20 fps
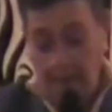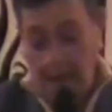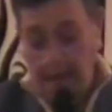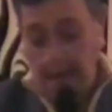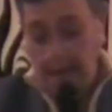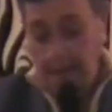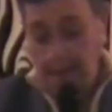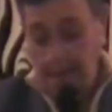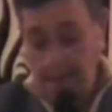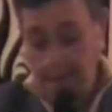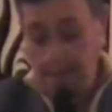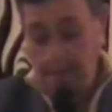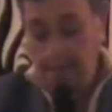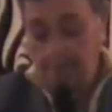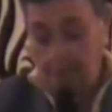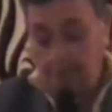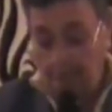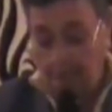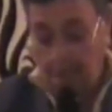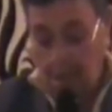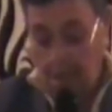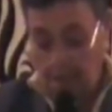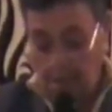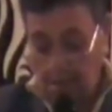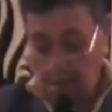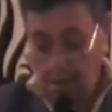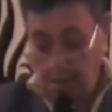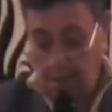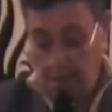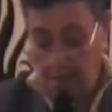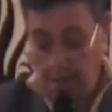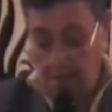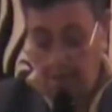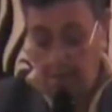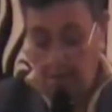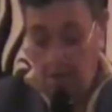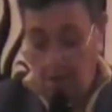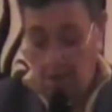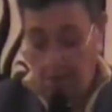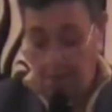by constant ringtones.
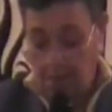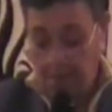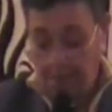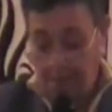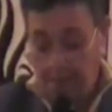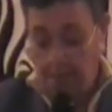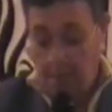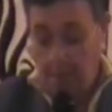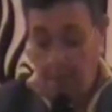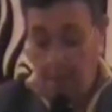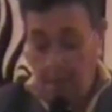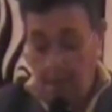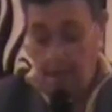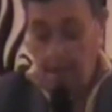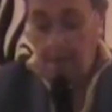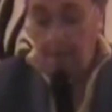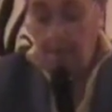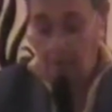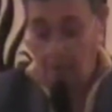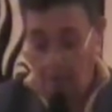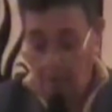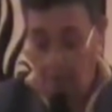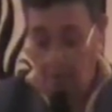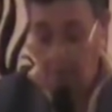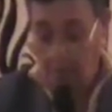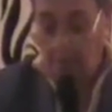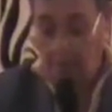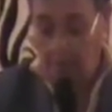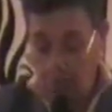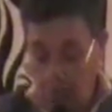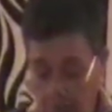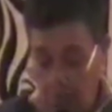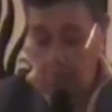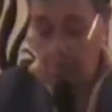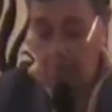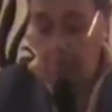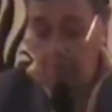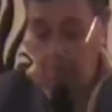My iPhone. Mind you, for